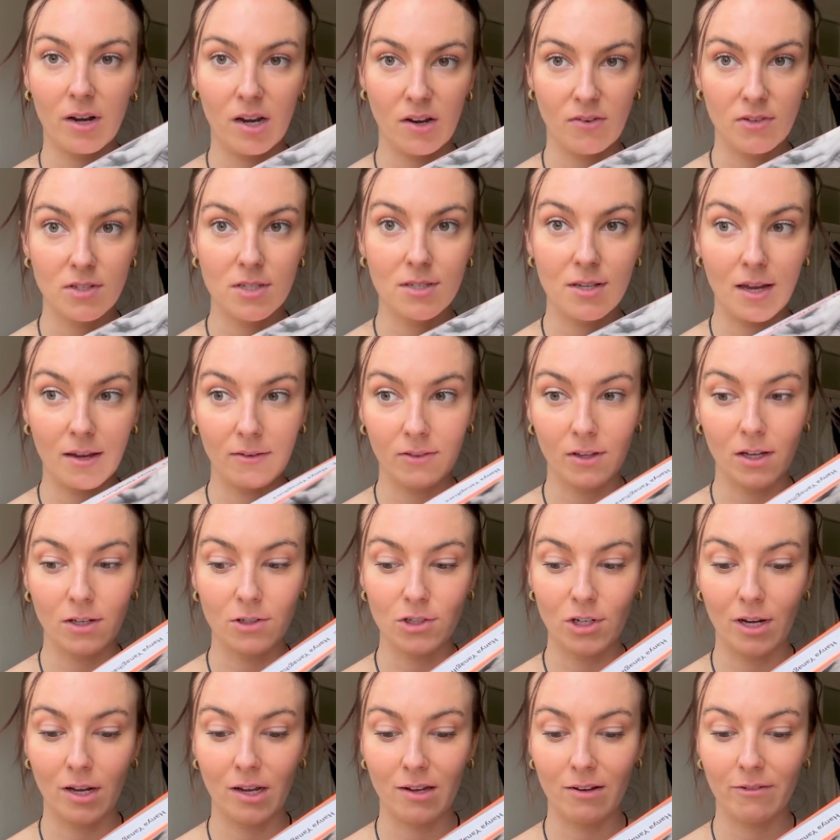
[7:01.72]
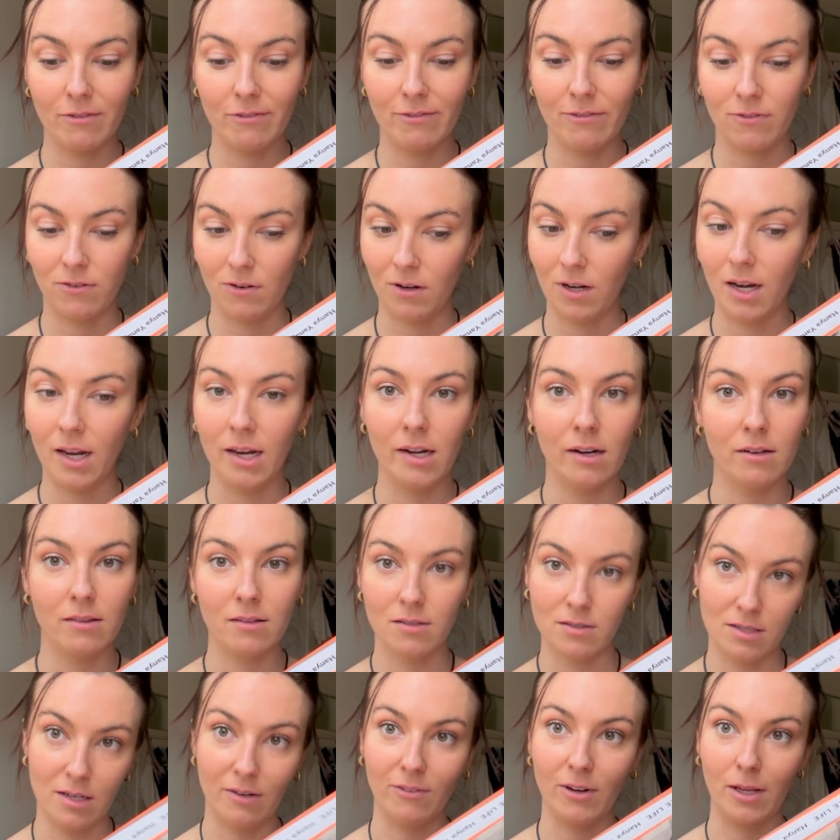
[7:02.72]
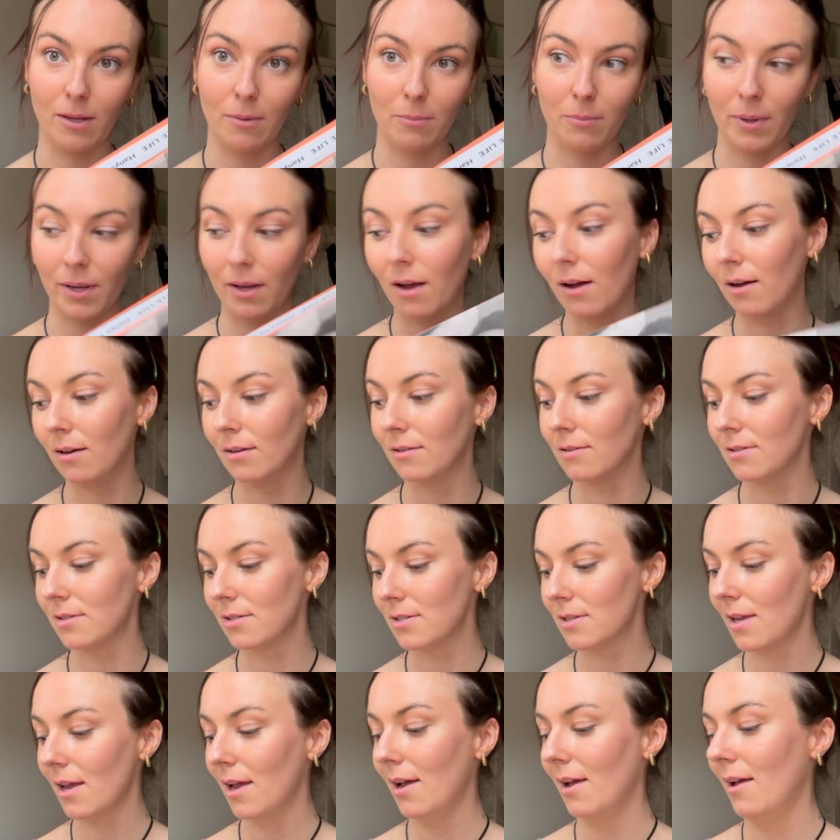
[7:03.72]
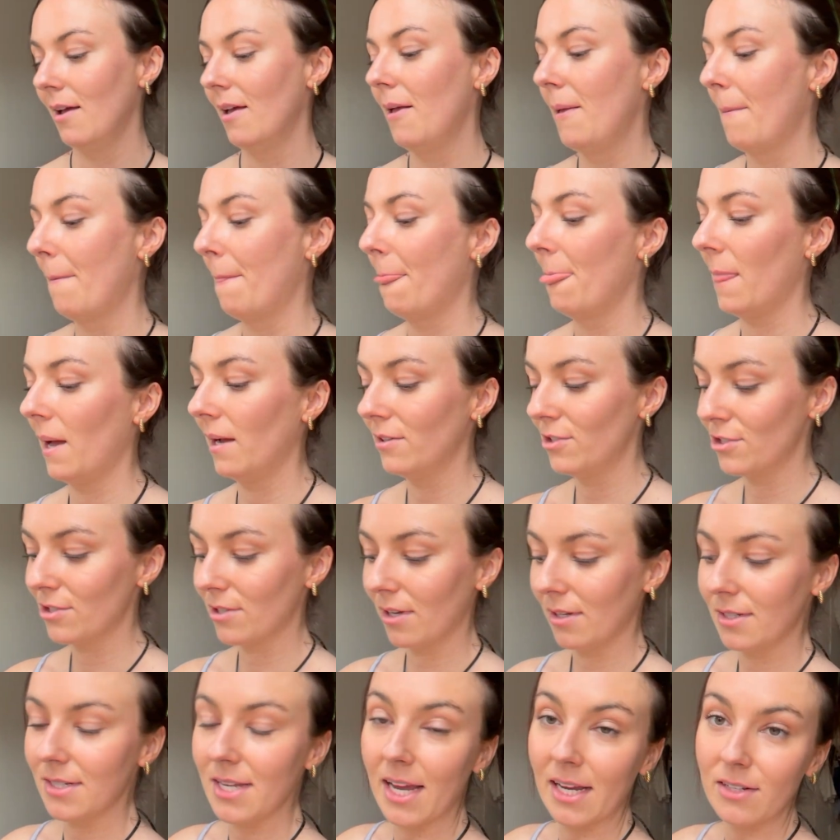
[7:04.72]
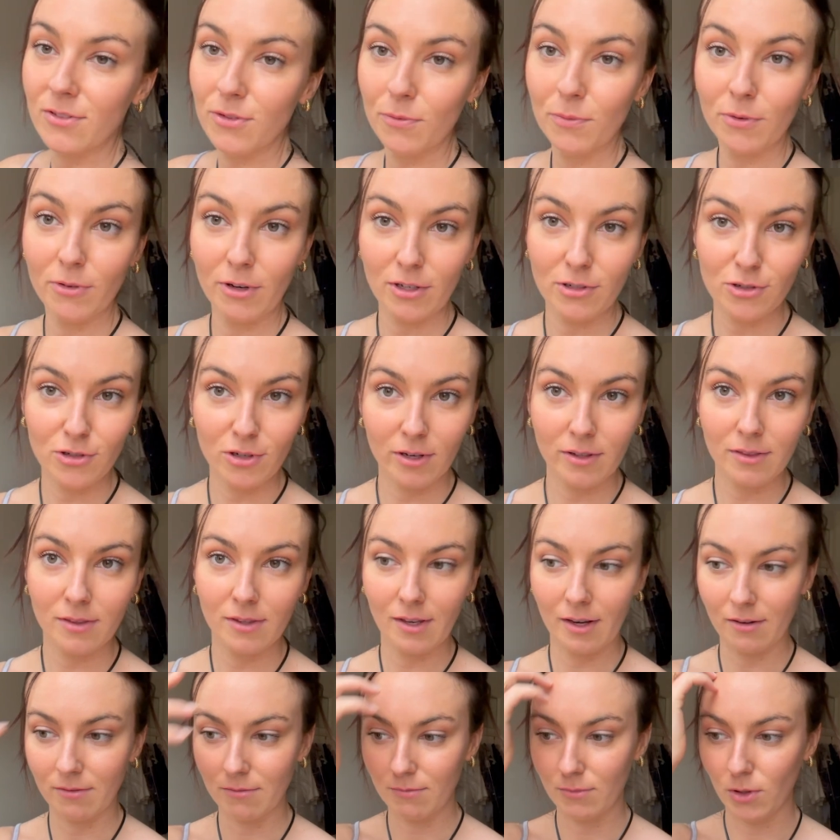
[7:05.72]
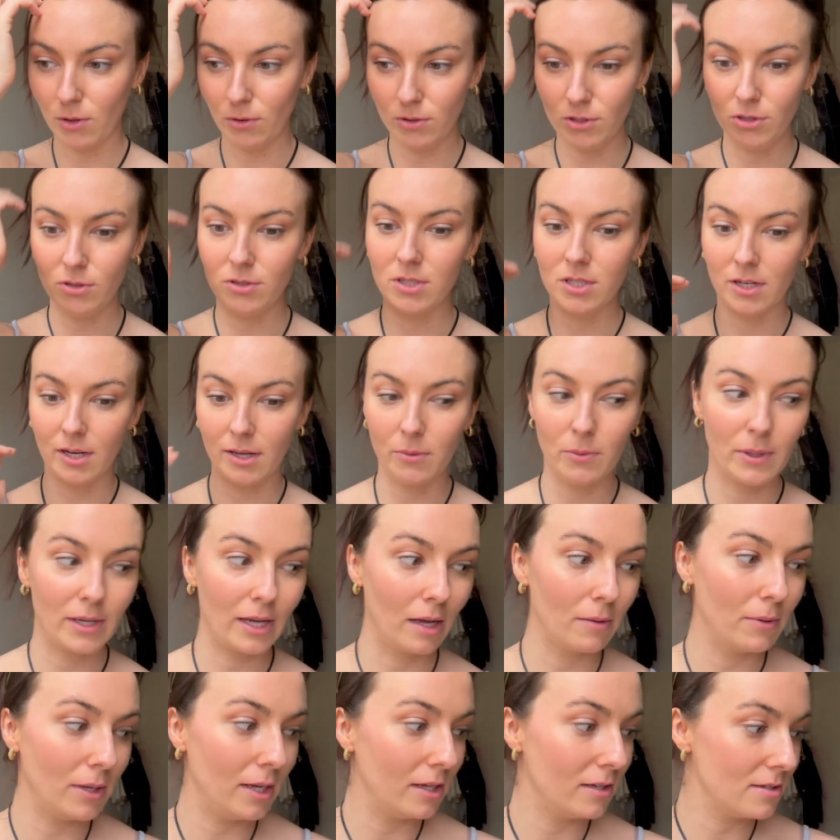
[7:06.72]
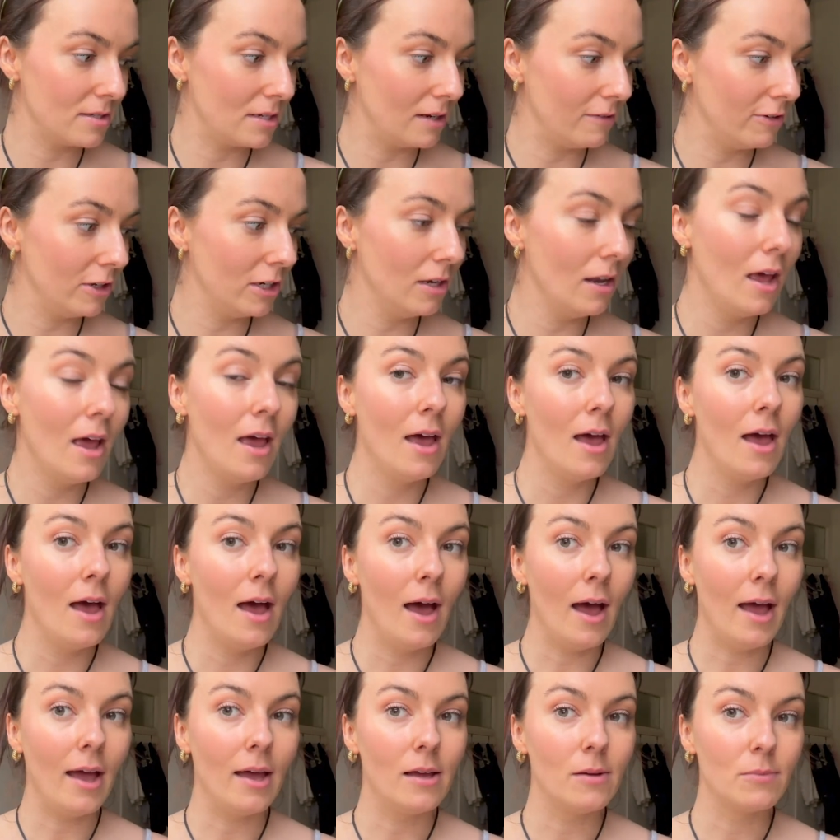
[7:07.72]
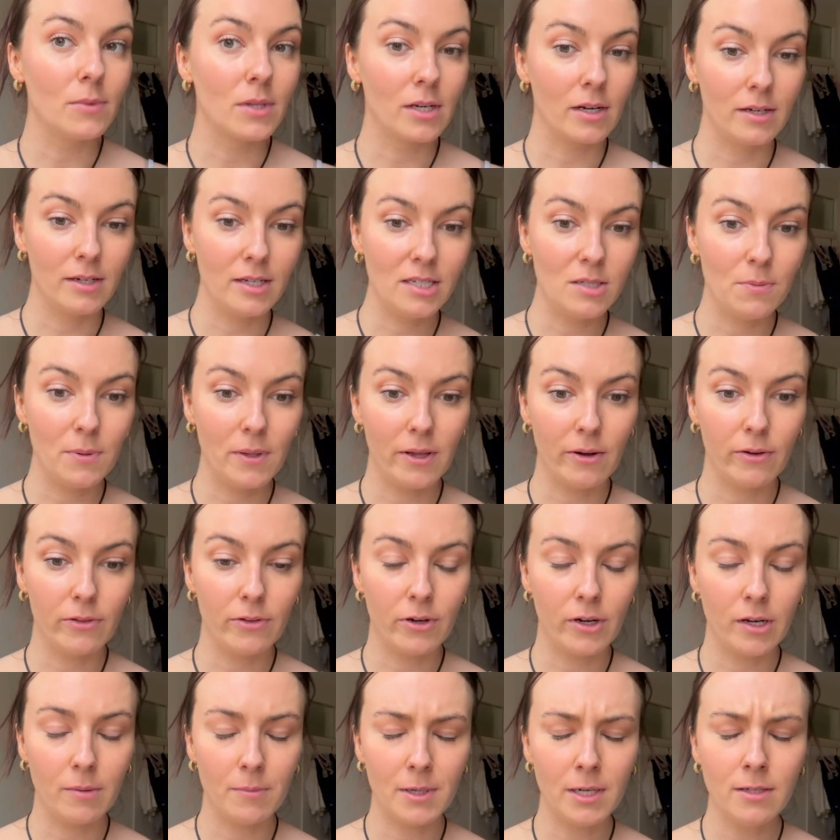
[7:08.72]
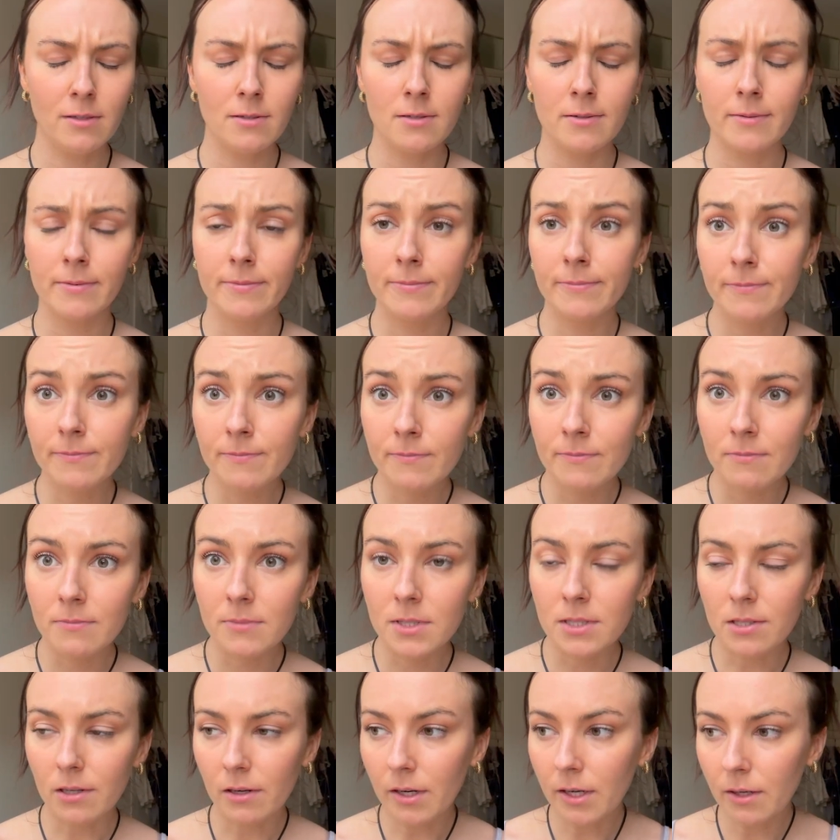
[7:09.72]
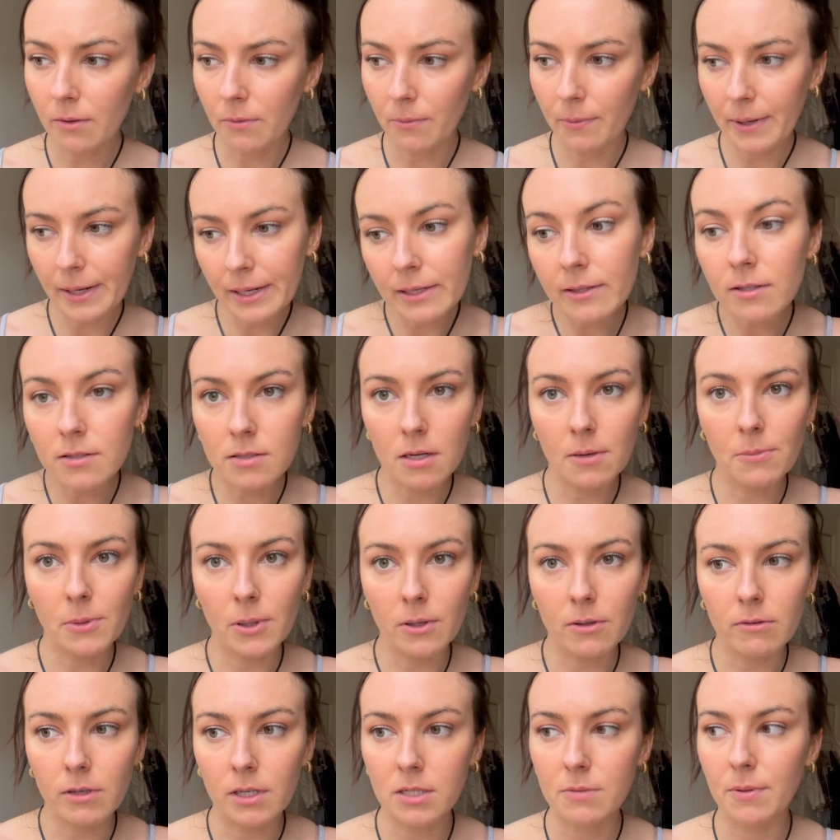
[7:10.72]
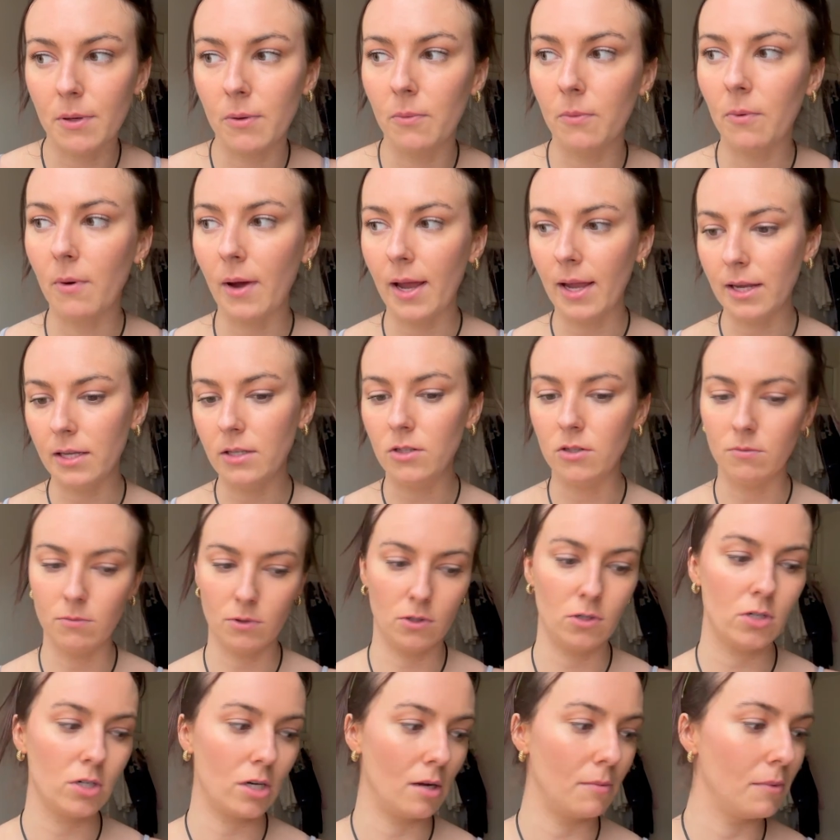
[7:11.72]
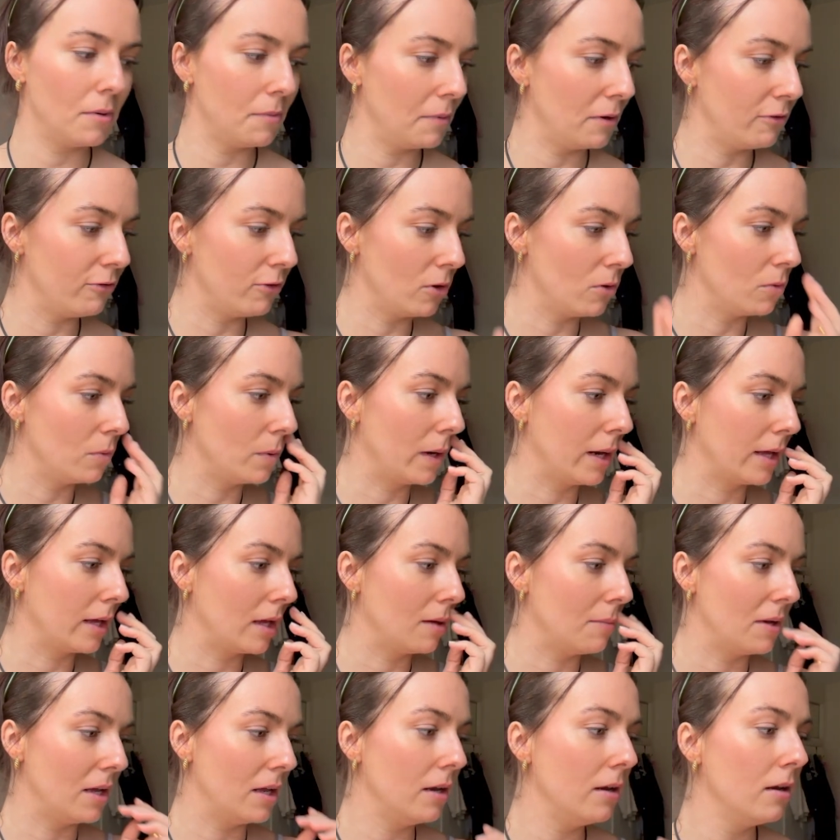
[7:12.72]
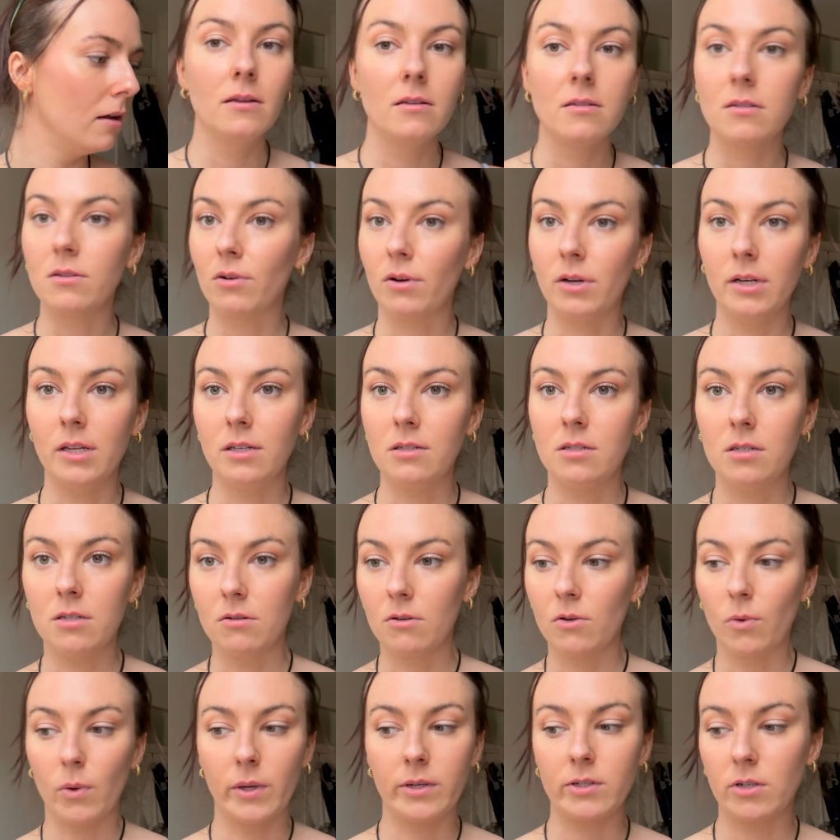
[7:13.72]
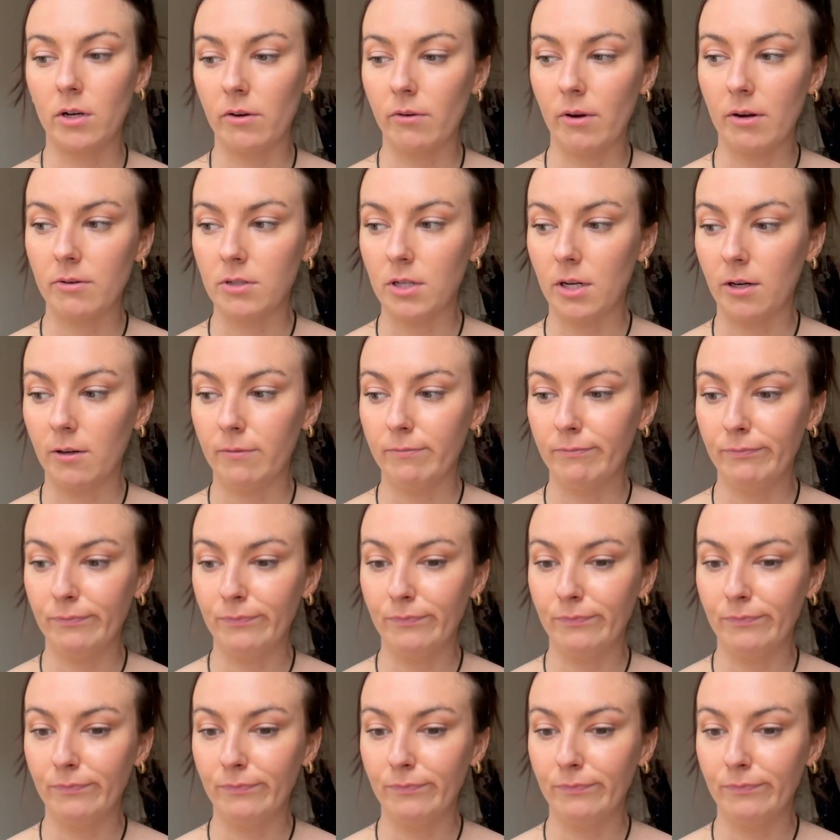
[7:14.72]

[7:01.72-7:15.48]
going to have to save that chat for later this evening because I just got a text from the restaurant that I'm going to tonight with Gabby and Stephen. Um, that I need to be there in thirty minutes. Sorry, where did the time go? I spent way too much time on my phone when I came in. So I need to do a quick turnaround here.